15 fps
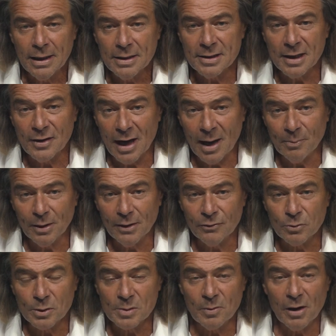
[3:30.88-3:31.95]
said the uplift
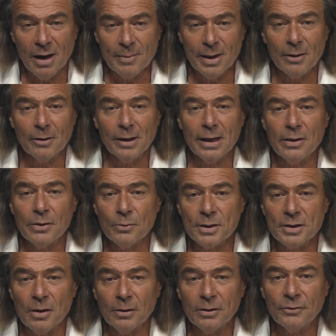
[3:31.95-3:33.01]
was primarily the
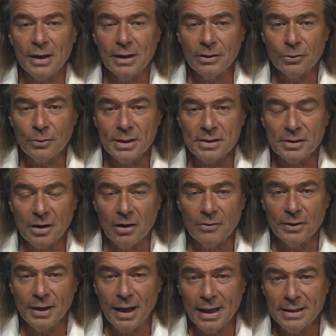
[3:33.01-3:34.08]
result of increased
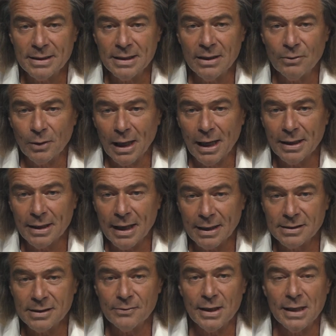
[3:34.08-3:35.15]
COVID-19 related
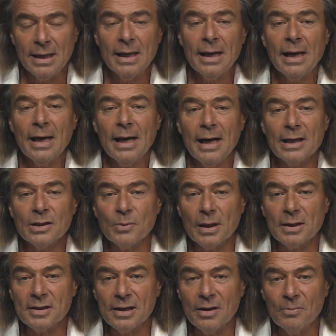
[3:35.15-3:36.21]
activity, as well
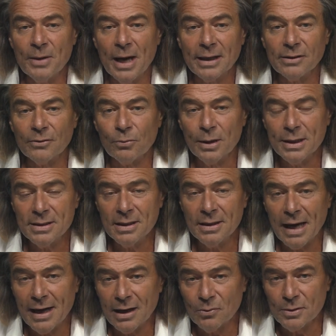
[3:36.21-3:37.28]
as the impact of recent
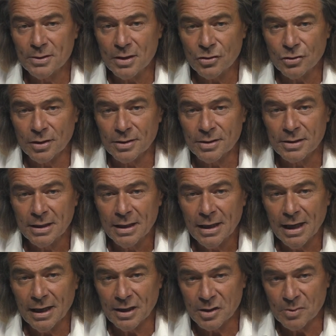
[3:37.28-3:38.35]
acquisitions
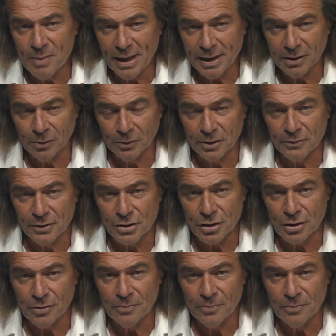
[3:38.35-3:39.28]
in its medical division.